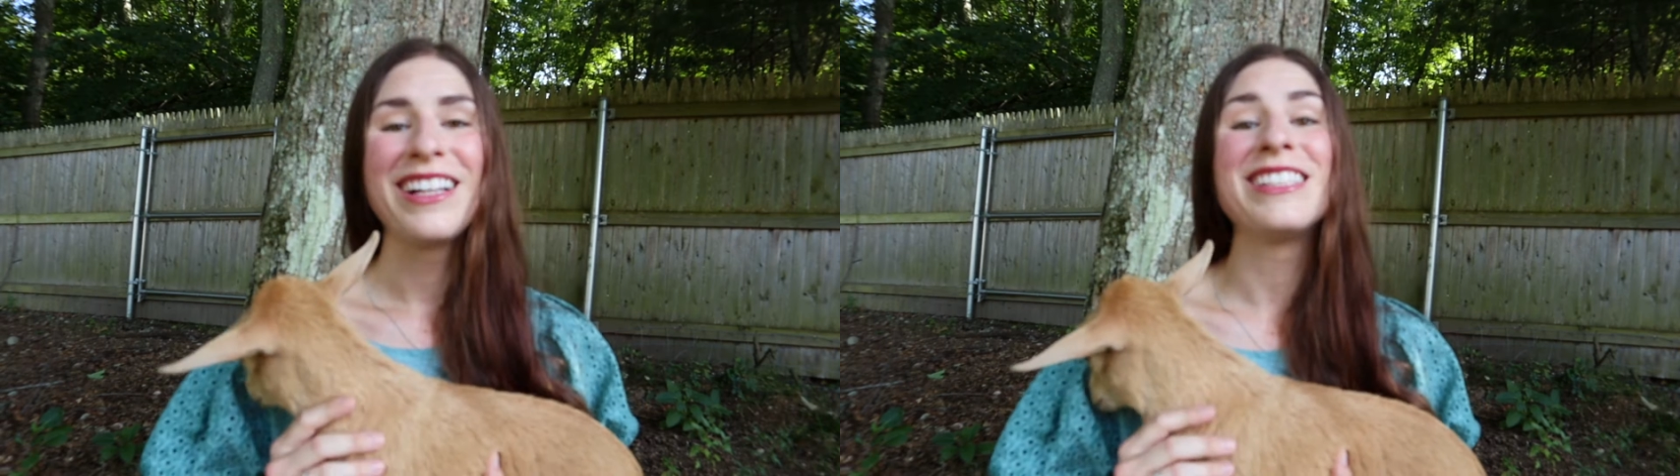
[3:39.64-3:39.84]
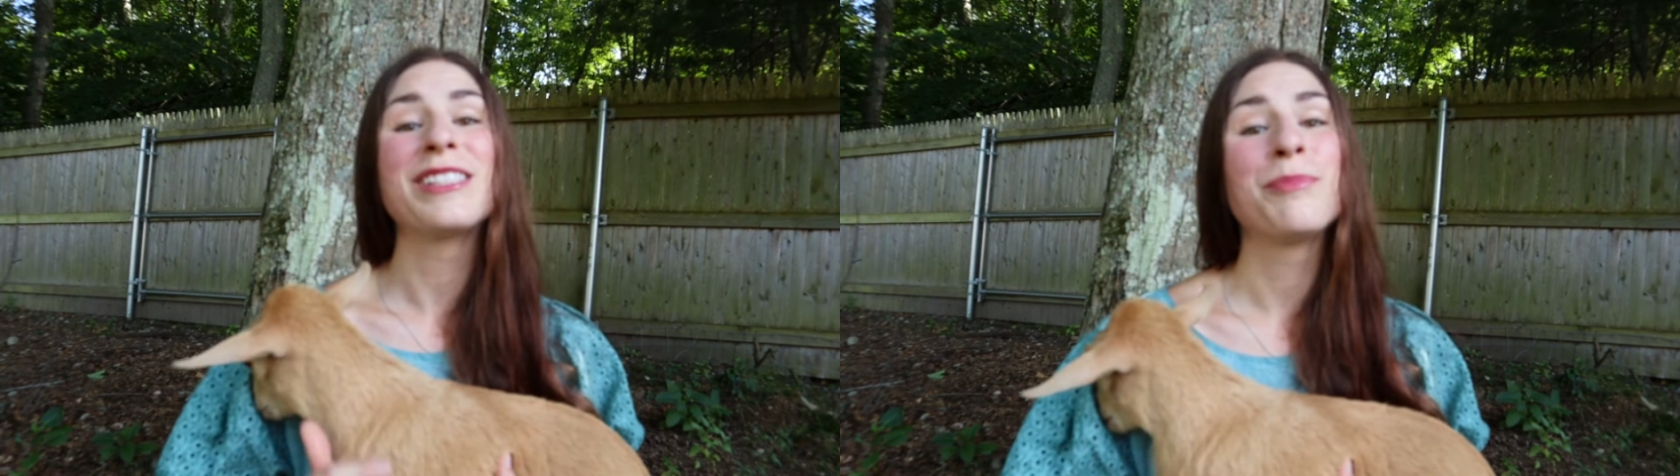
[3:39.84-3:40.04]

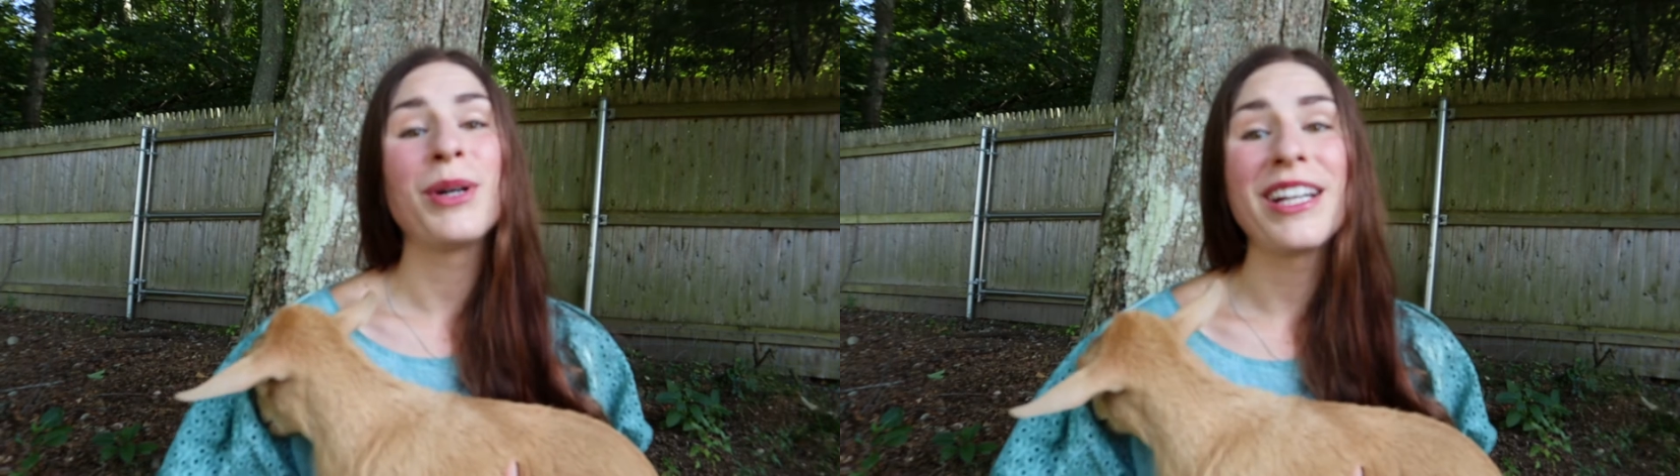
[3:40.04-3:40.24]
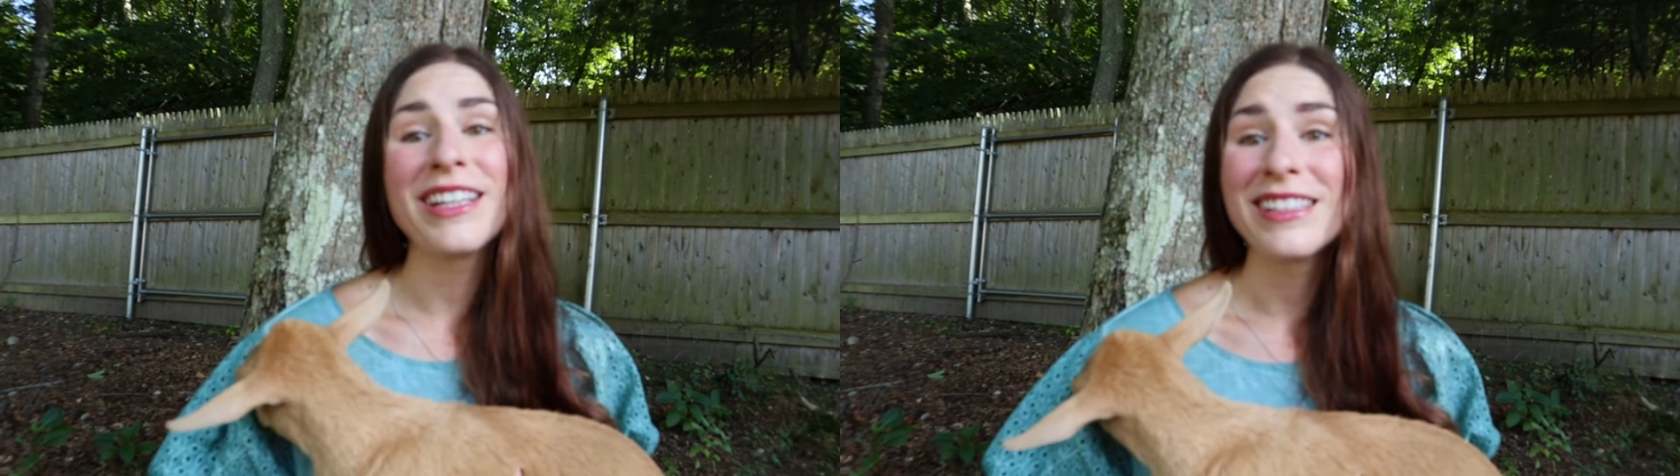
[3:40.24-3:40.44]

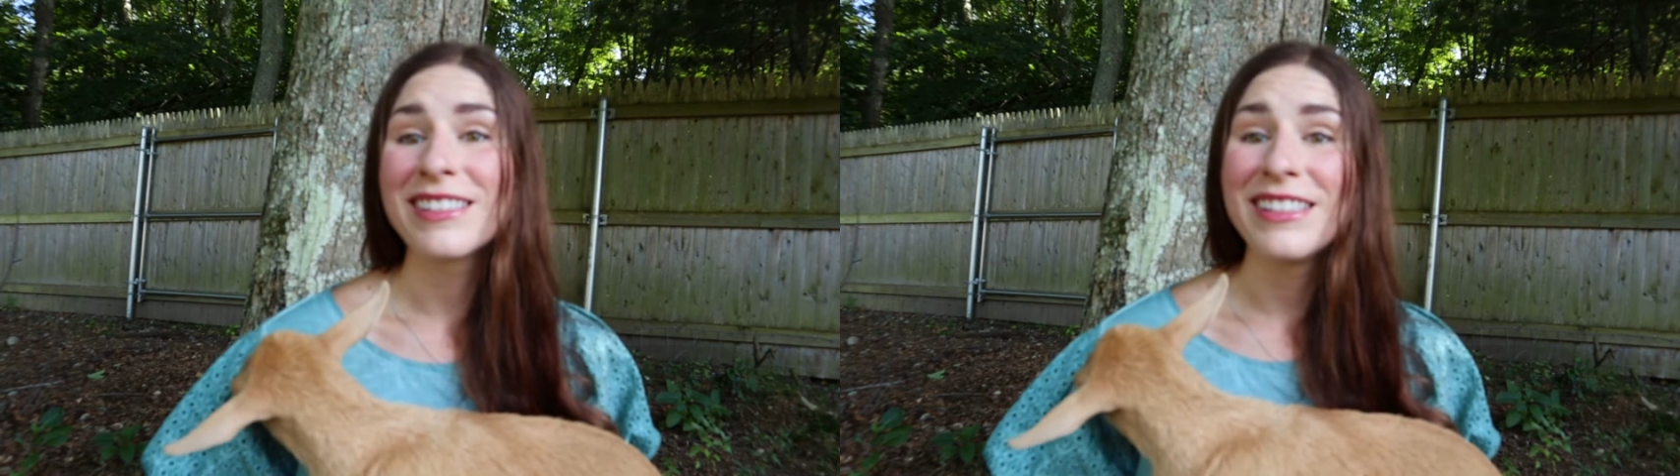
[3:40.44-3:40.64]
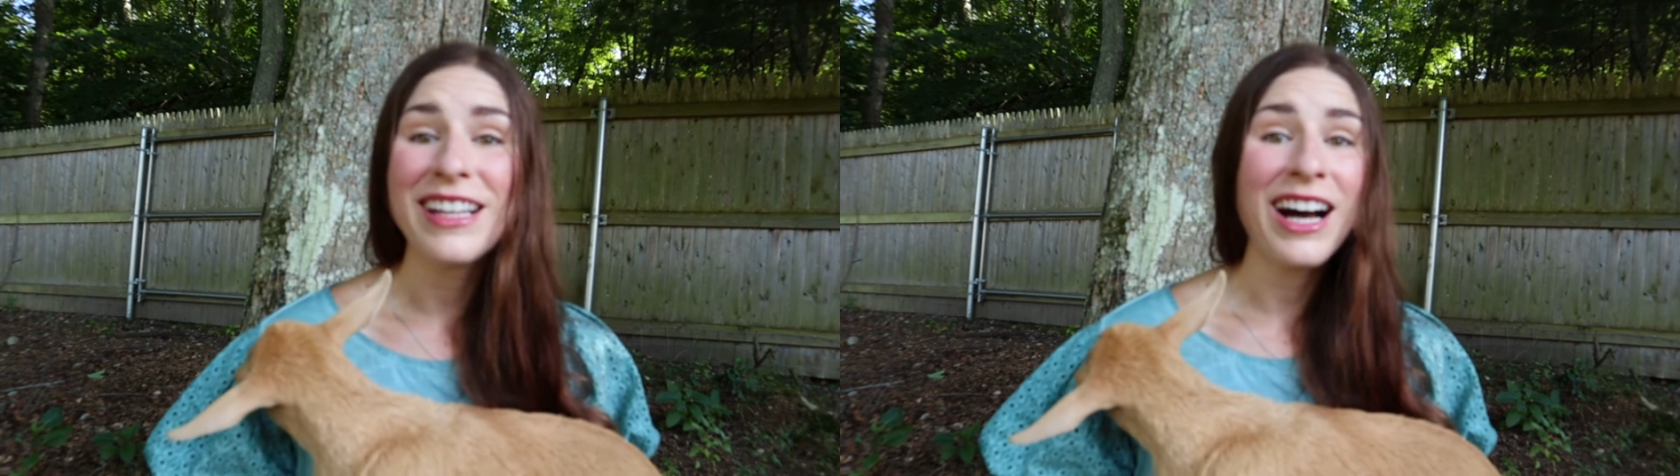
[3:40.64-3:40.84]
Disbudding is
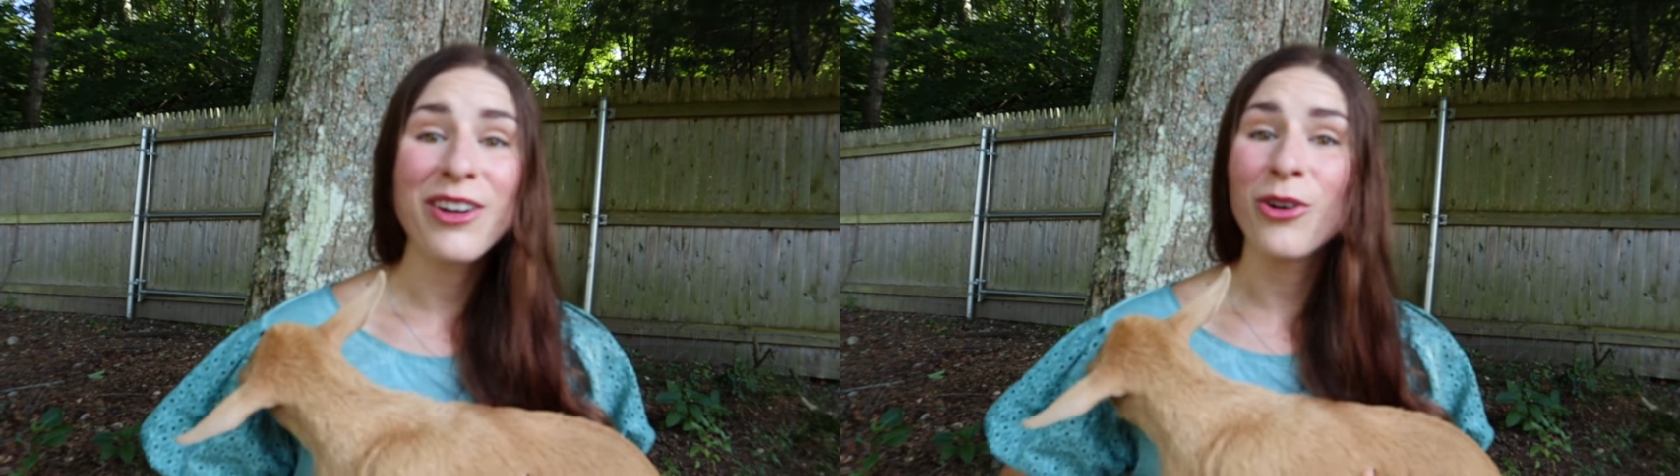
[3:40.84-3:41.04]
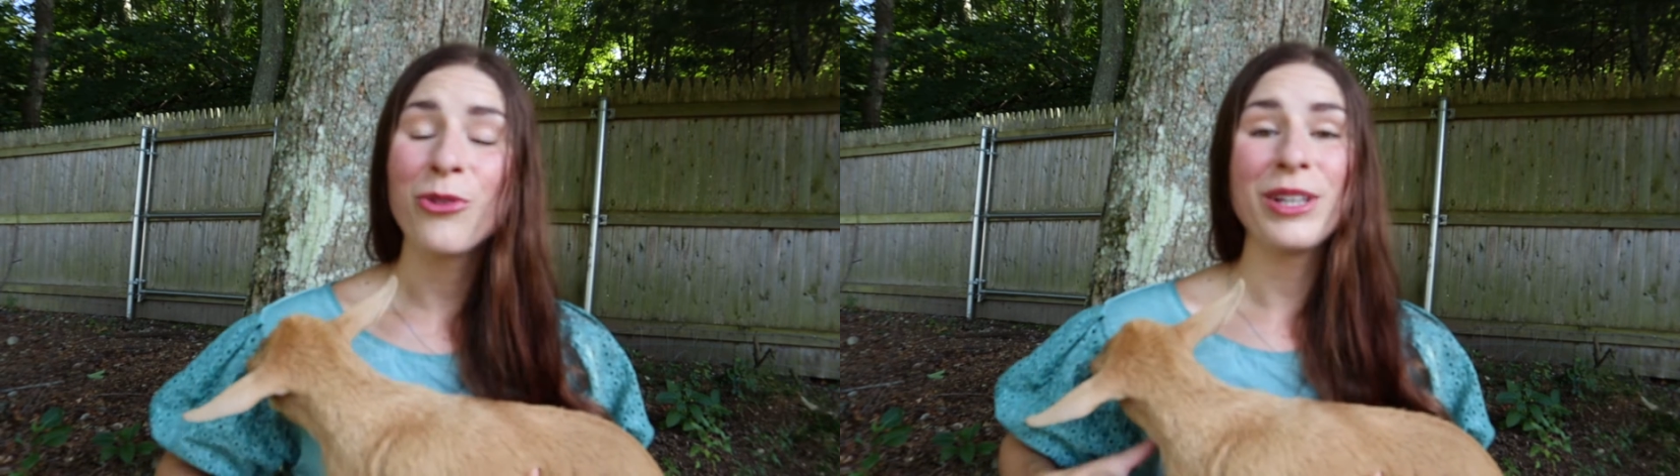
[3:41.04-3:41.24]
not
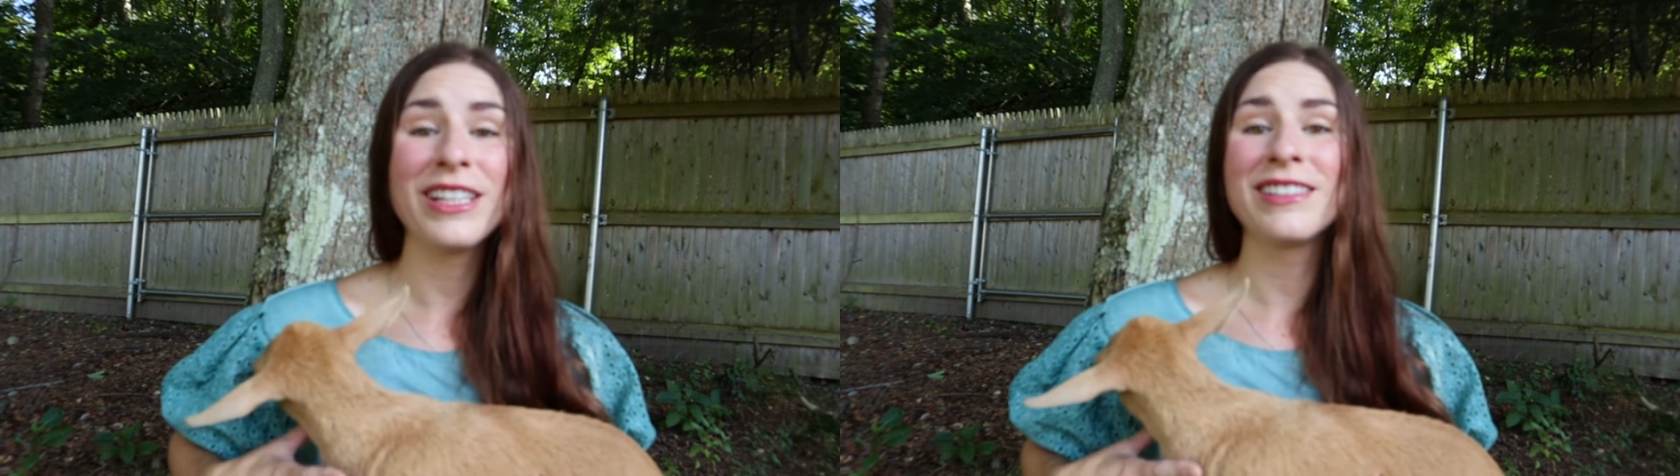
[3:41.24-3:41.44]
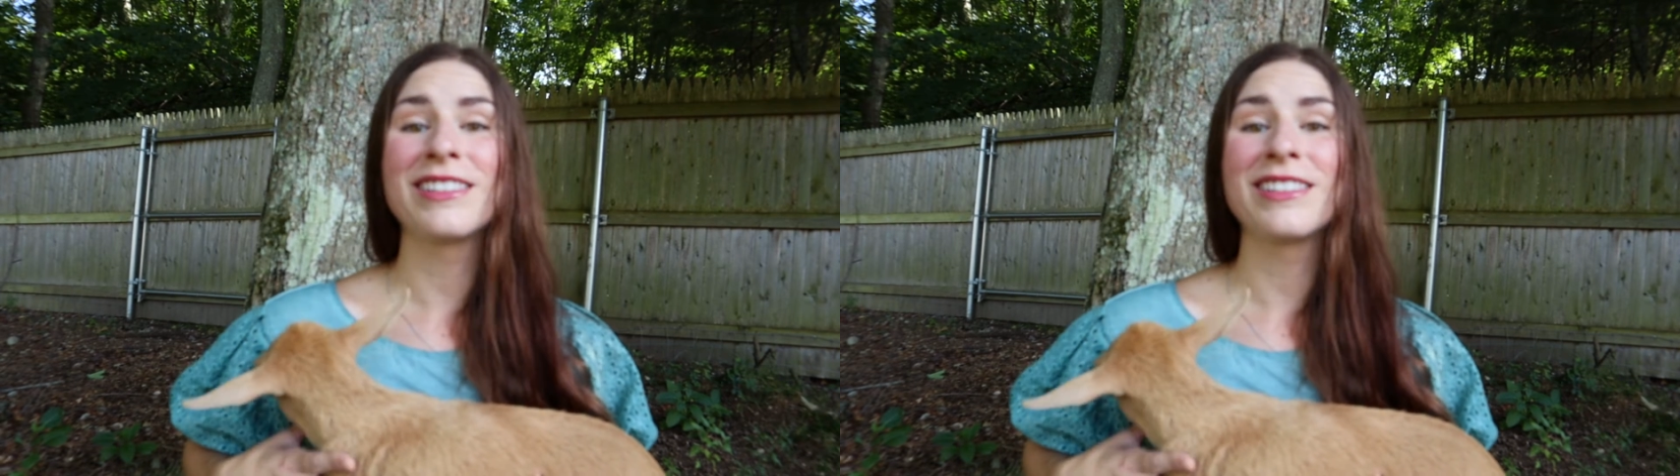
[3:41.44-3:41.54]
always